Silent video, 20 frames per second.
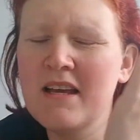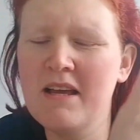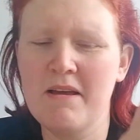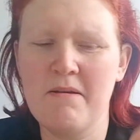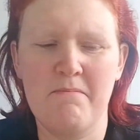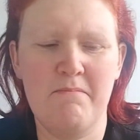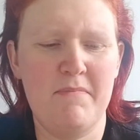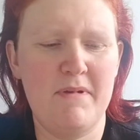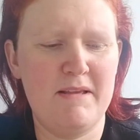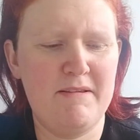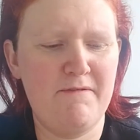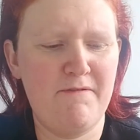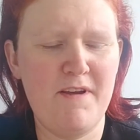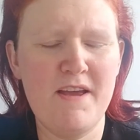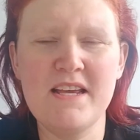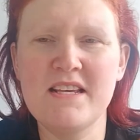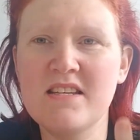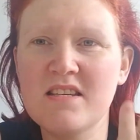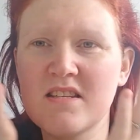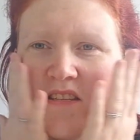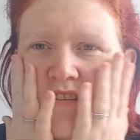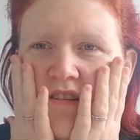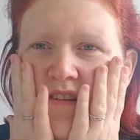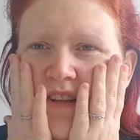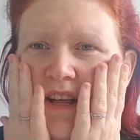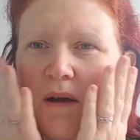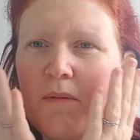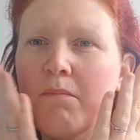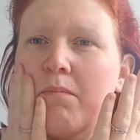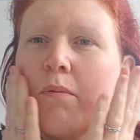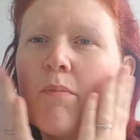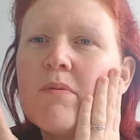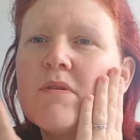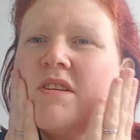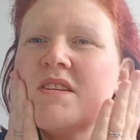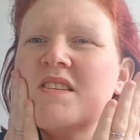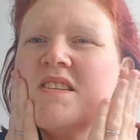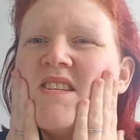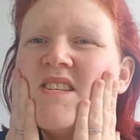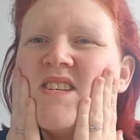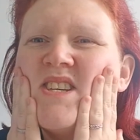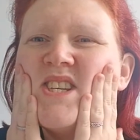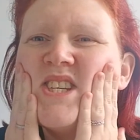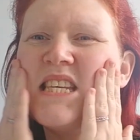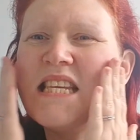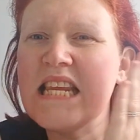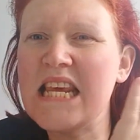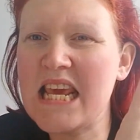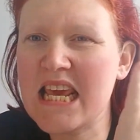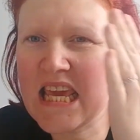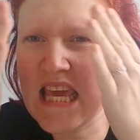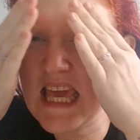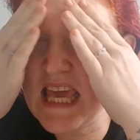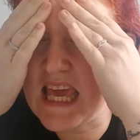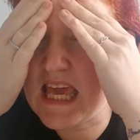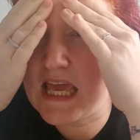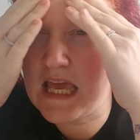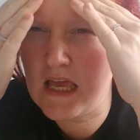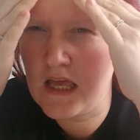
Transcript: my face is still like sticky.